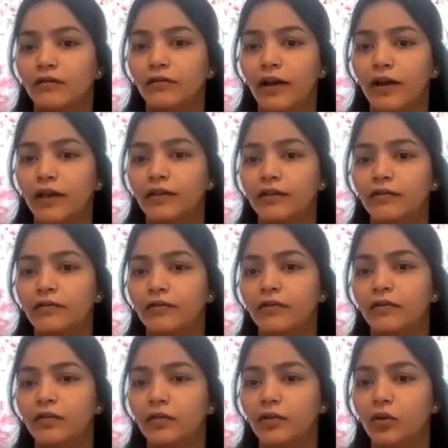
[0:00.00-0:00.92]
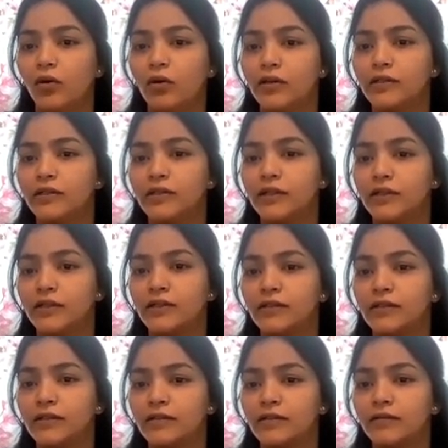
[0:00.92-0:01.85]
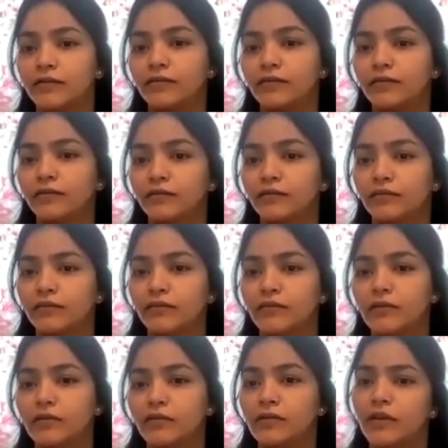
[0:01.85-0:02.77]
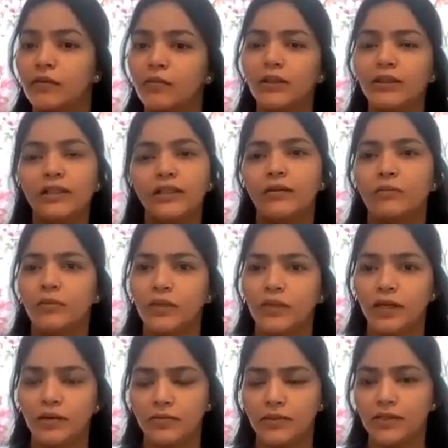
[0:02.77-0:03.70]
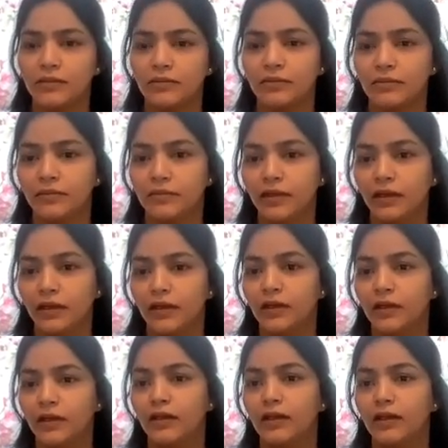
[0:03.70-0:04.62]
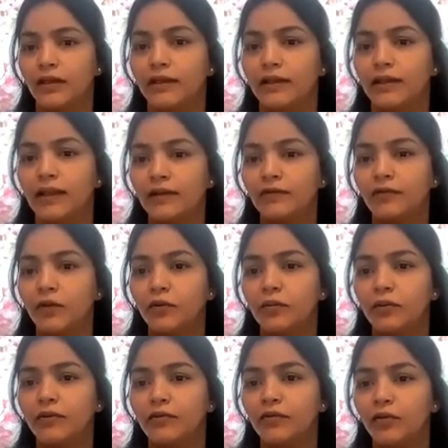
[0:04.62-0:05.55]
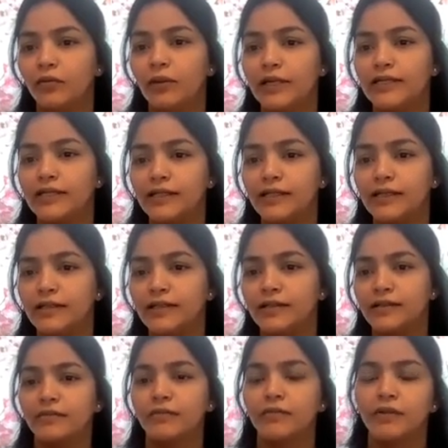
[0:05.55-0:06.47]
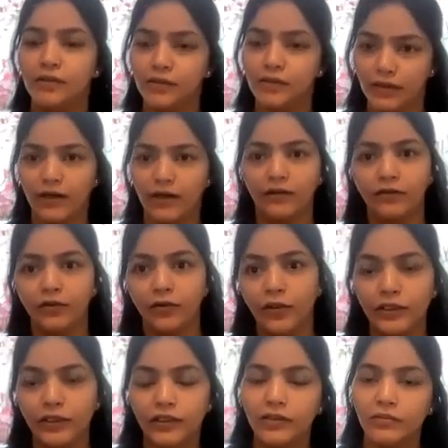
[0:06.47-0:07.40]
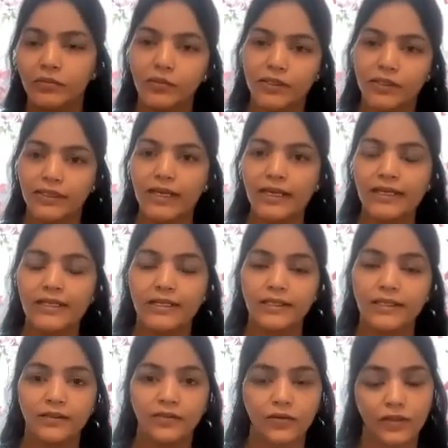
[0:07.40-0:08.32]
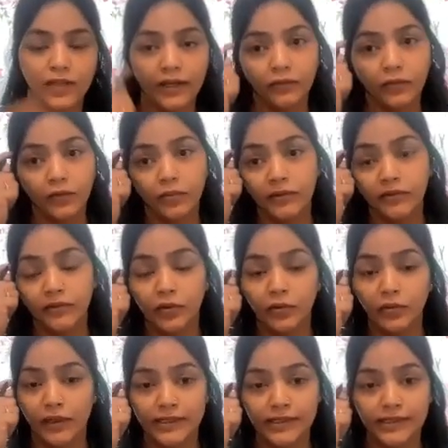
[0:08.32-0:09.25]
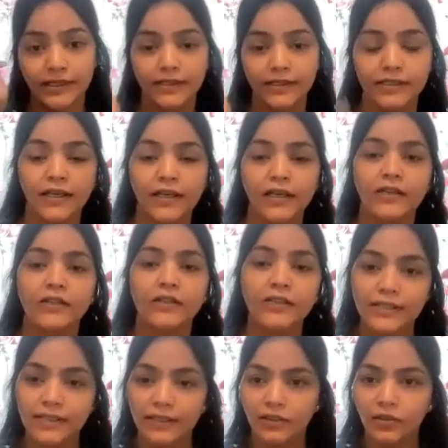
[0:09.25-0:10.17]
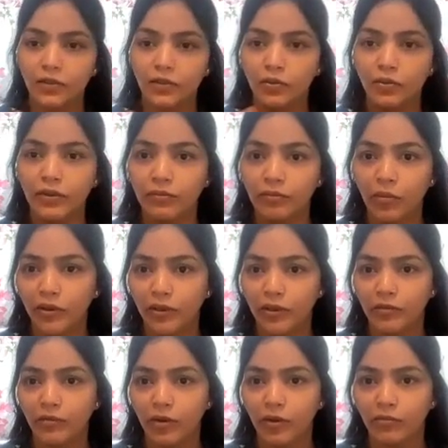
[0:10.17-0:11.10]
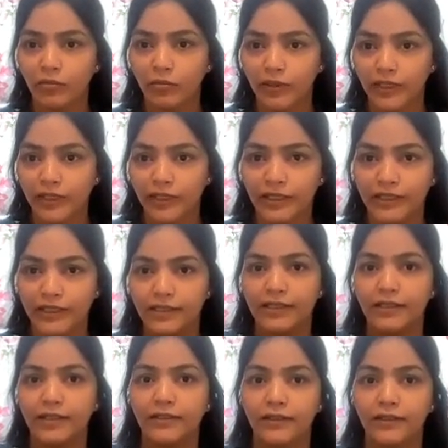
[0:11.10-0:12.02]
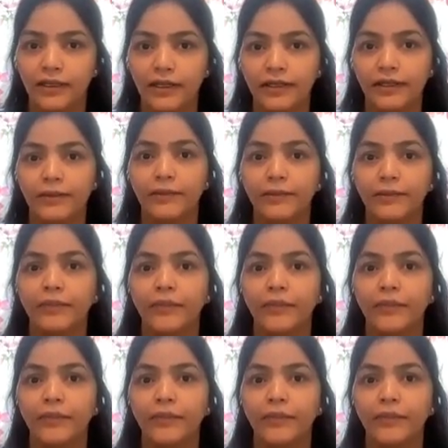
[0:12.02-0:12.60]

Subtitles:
5 nor 6, so some other number comes up, that would be 4 by 6 because there are 4 other numbers, right? So that would be 4 by 6. These are the 2 important probabilities here, right?